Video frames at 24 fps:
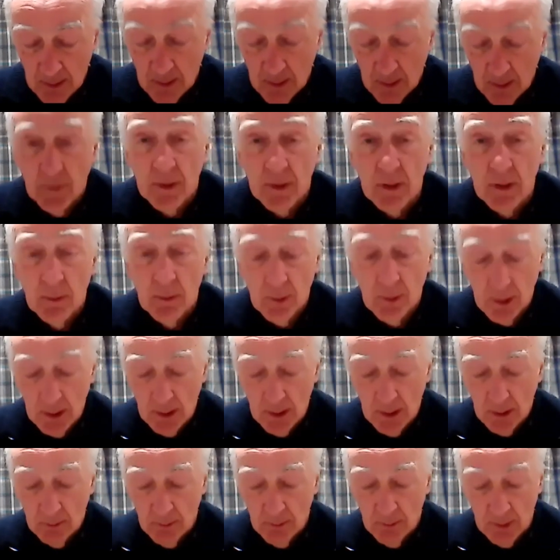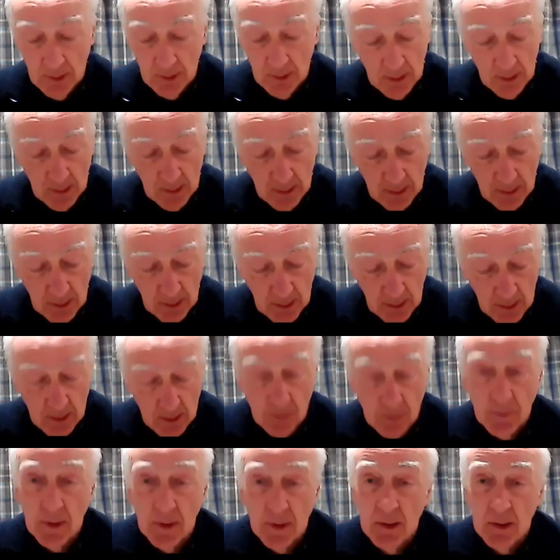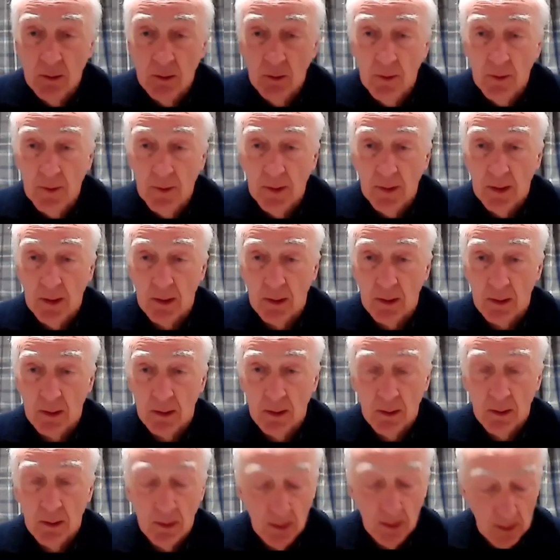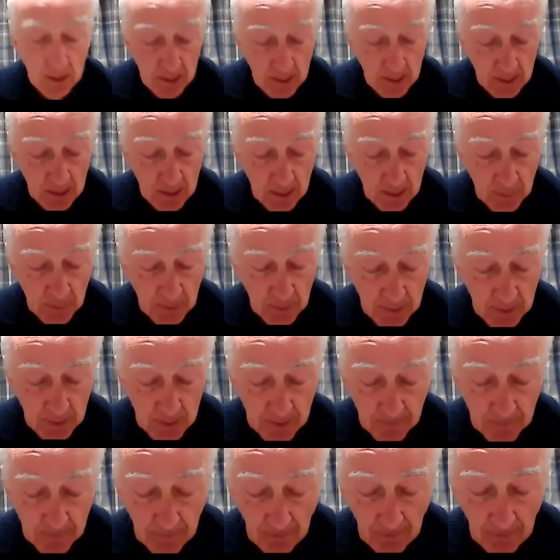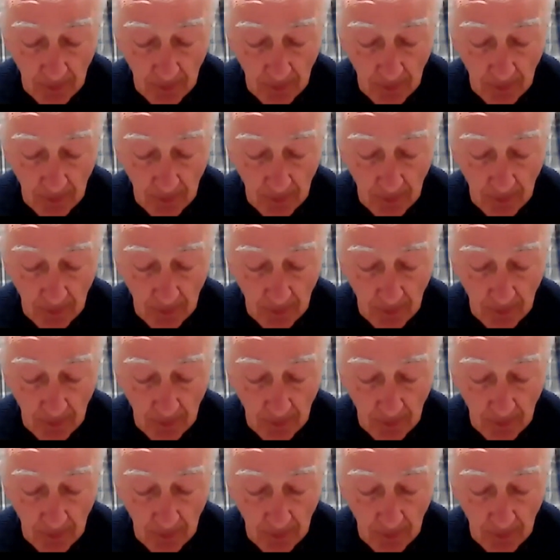And when they were alone, he explained all things to his disciples.